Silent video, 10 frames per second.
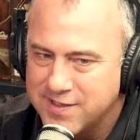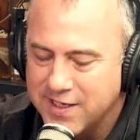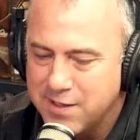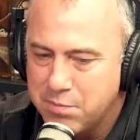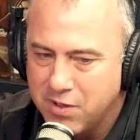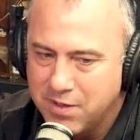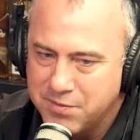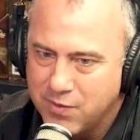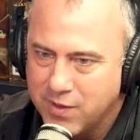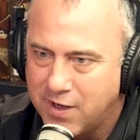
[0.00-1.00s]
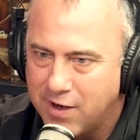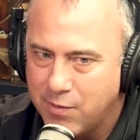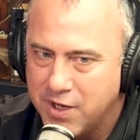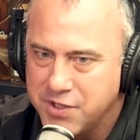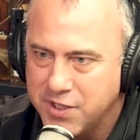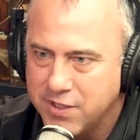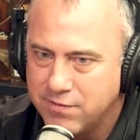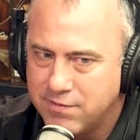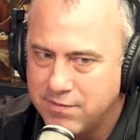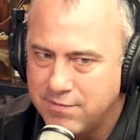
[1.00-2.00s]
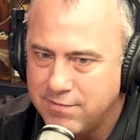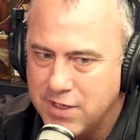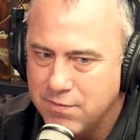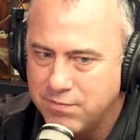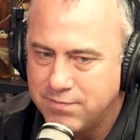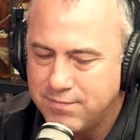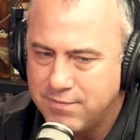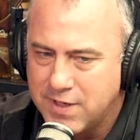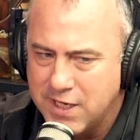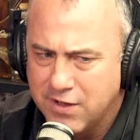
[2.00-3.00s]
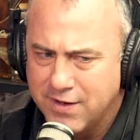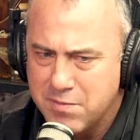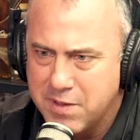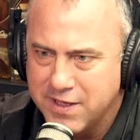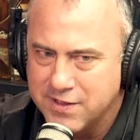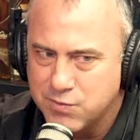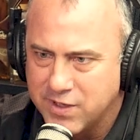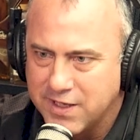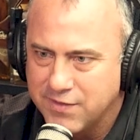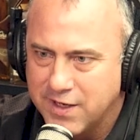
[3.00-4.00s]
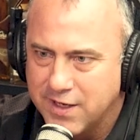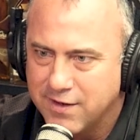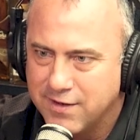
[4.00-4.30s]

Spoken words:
it's like you pull up to a car wash and you kill everybody that's working there.